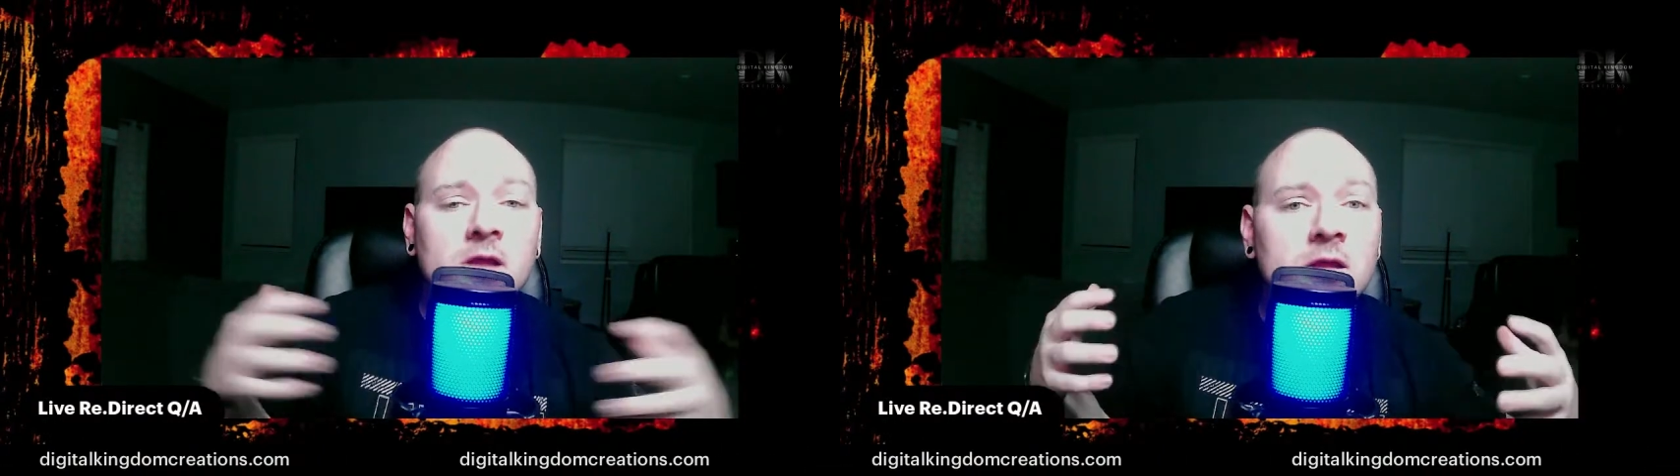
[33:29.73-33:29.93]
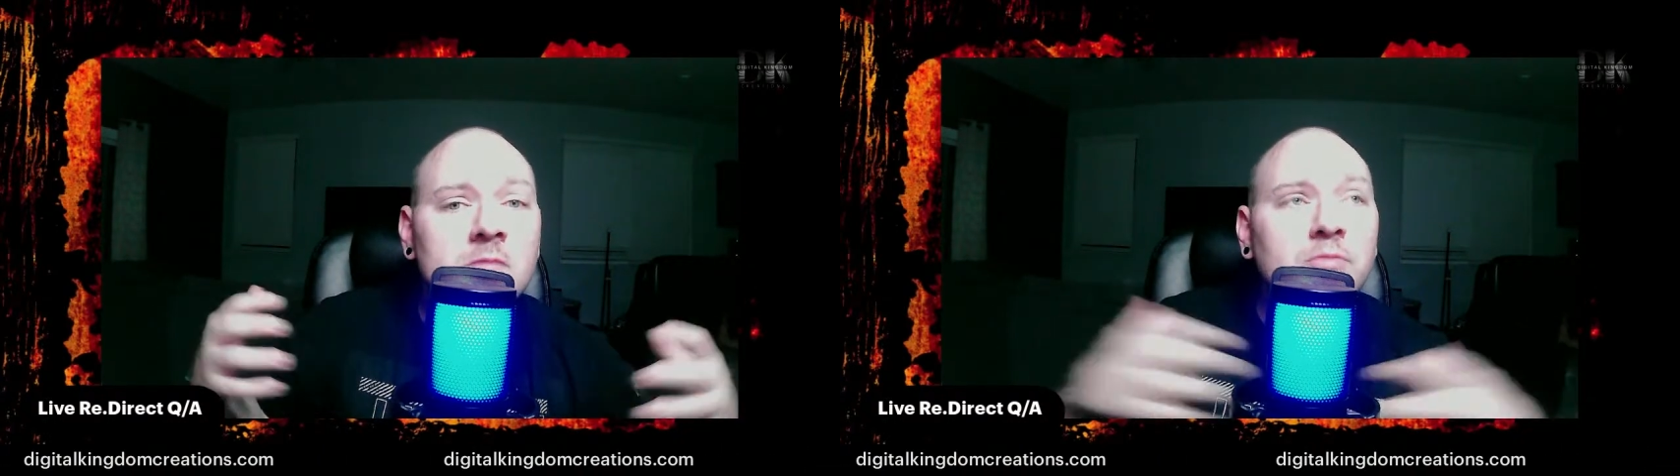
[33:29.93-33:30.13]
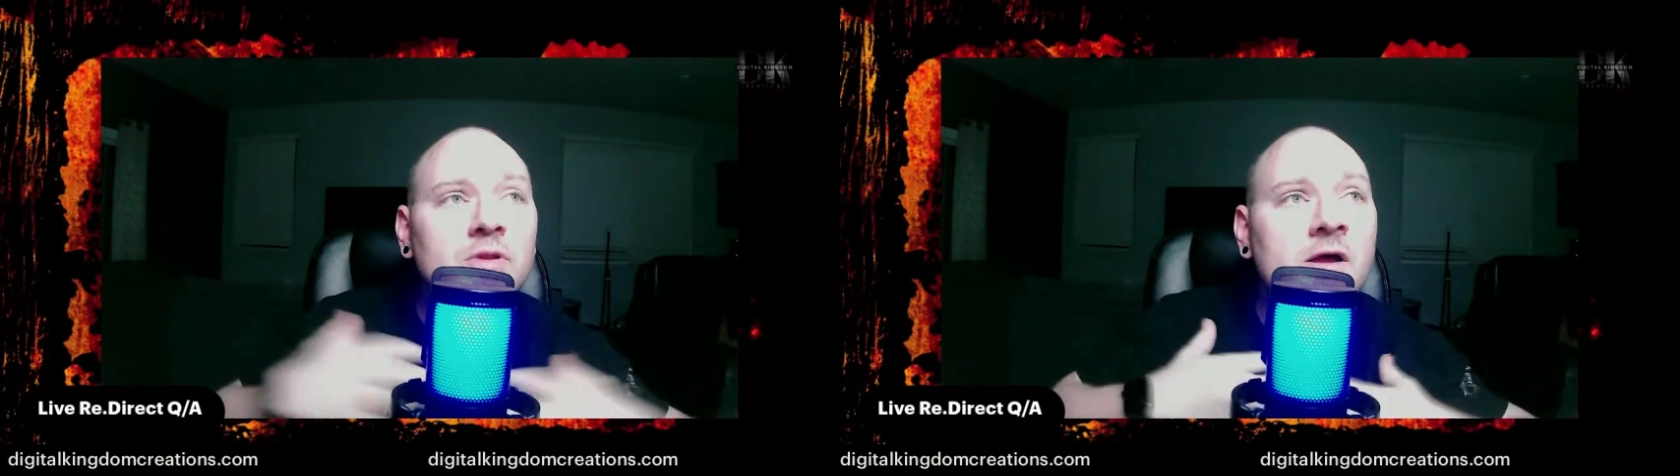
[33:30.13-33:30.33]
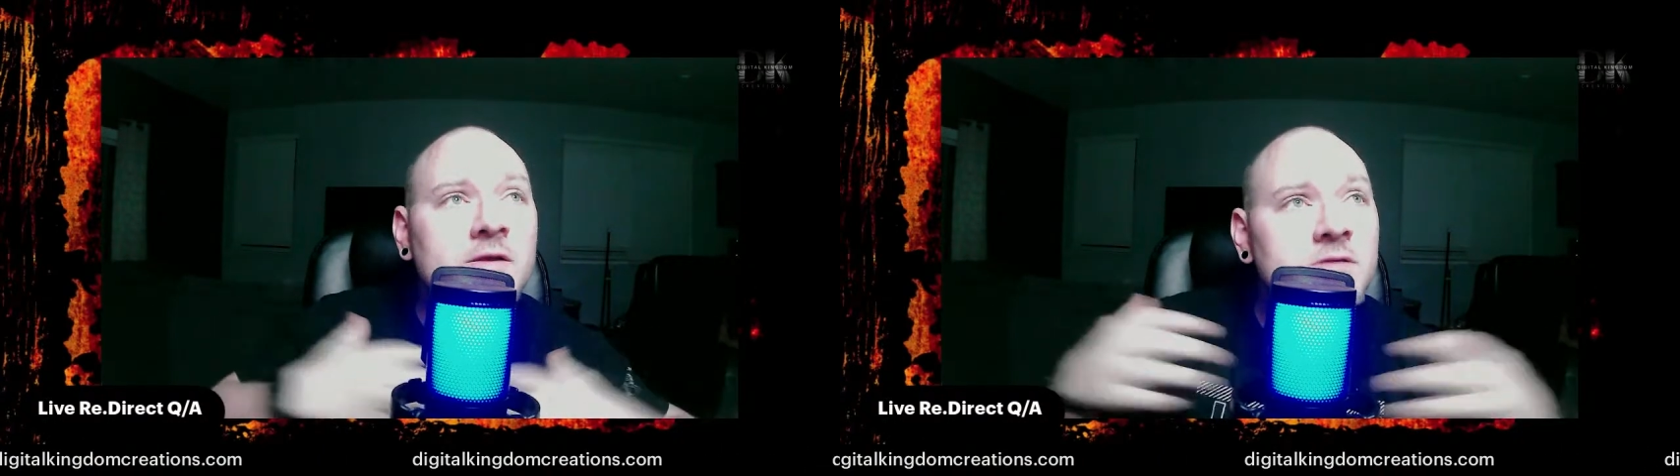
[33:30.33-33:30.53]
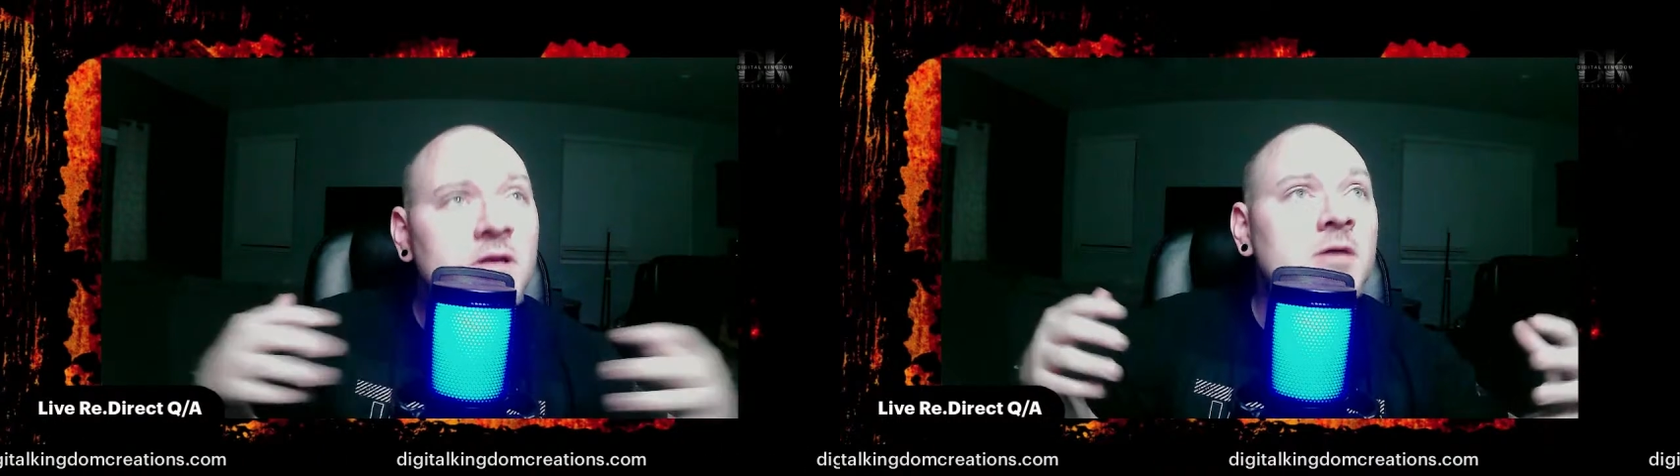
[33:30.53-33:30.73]
I am
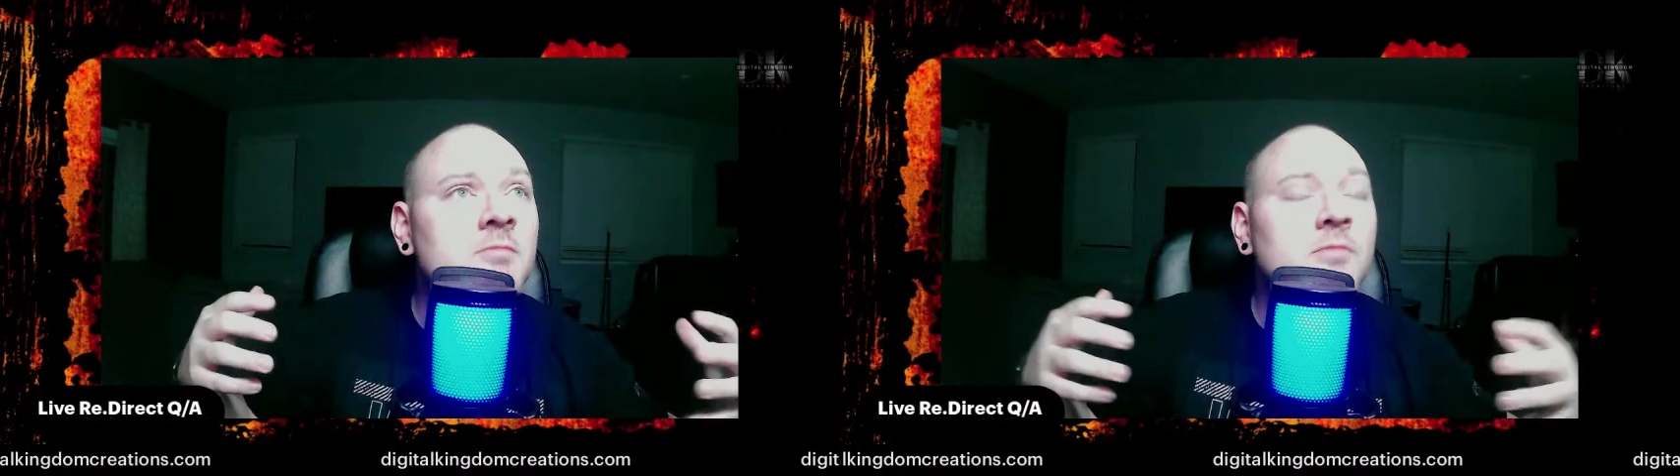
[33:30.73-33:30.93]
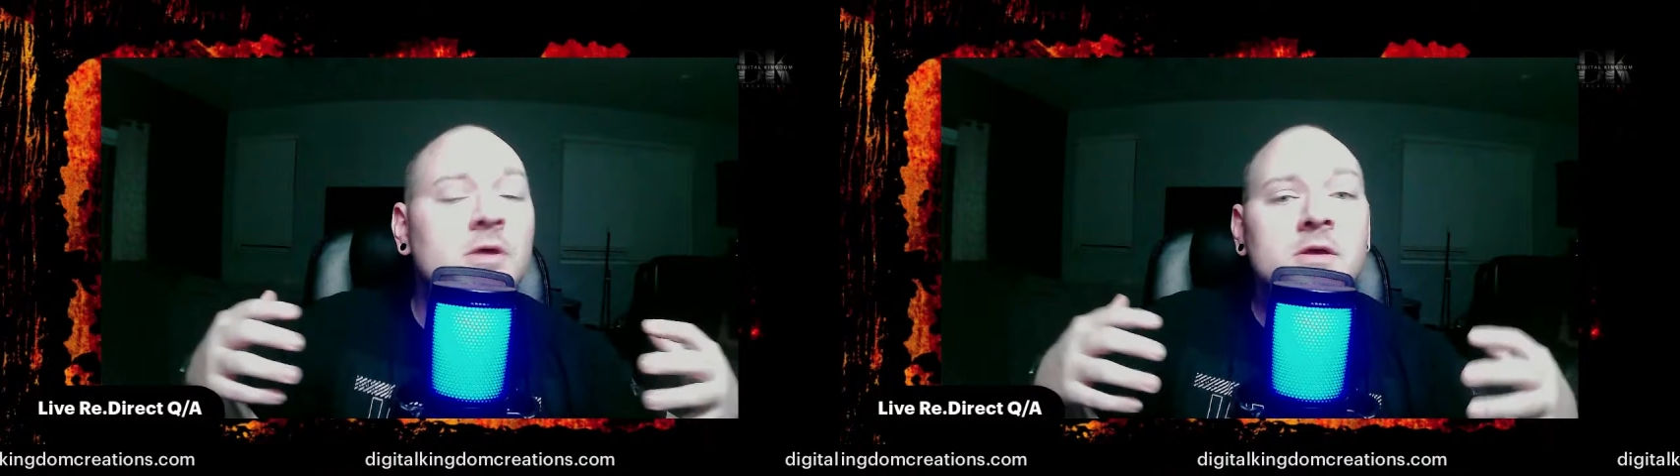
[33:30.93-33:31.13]
blessed. I am